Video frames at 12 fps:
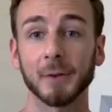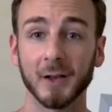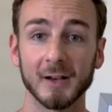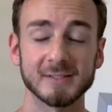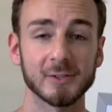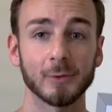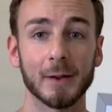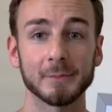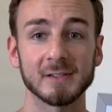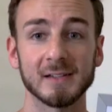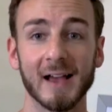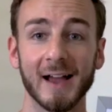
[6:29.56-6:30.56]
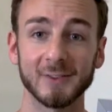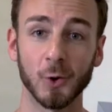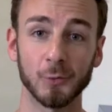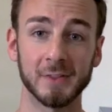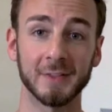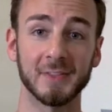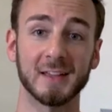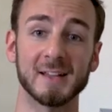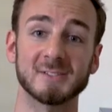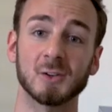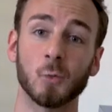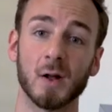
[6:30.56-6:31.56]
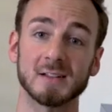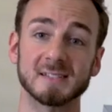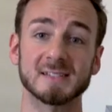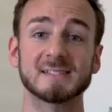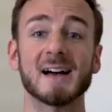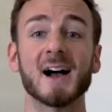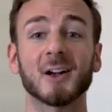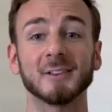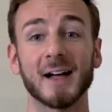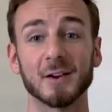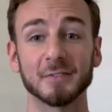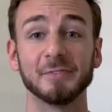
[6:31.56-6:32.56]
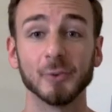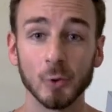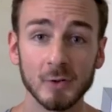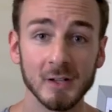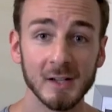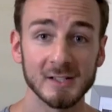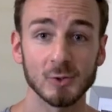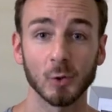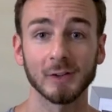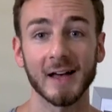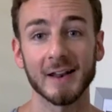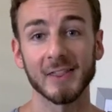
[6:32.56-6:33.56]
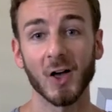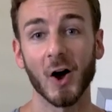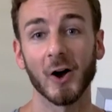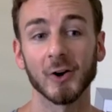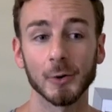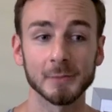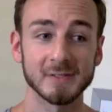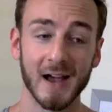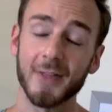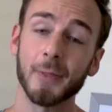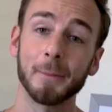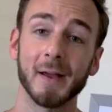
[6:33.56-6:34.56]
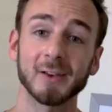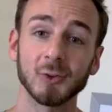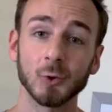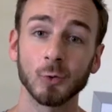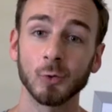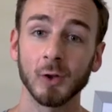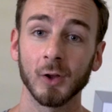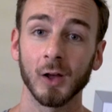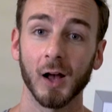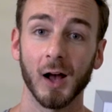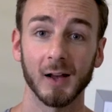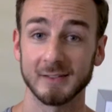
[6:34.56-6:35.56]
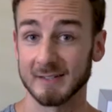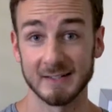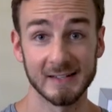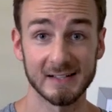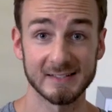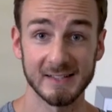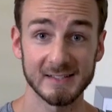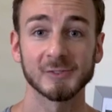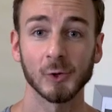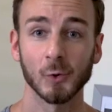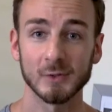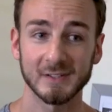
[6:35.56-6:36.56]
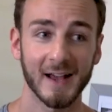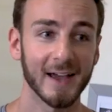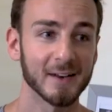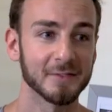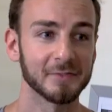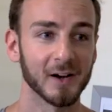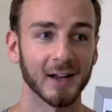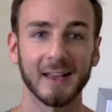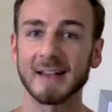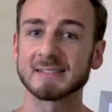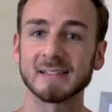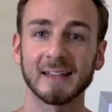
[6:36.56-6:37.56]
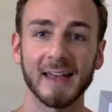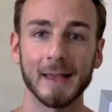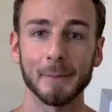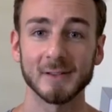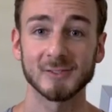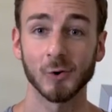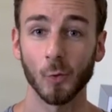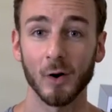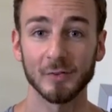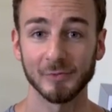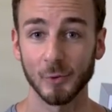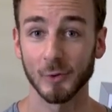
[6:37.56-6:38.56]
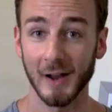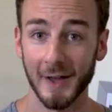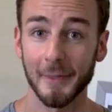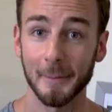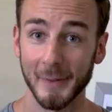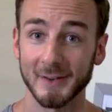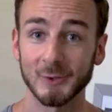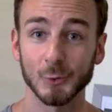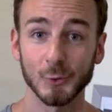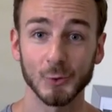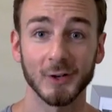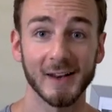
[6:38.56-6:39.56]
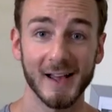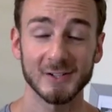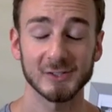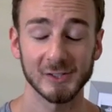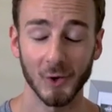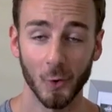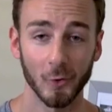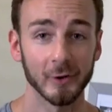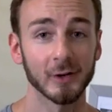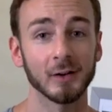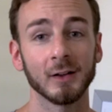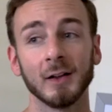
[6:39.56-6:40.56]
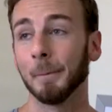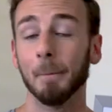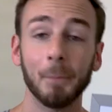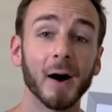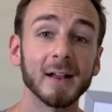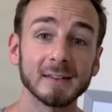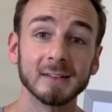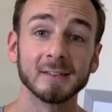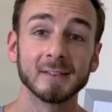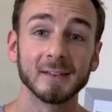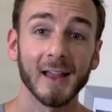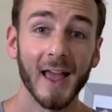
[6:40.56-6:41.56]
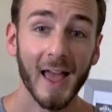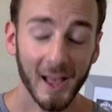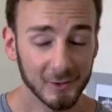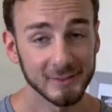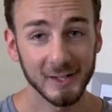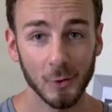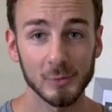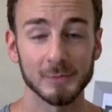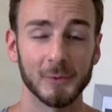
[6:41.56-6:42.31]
because they're empty, I don't think the kitchen wants to stock a lot of food, so a lot of the items on the menu uh, didn't exist. So it was kind of a guessing game as to what food on the menu you could actually order. But El Nido was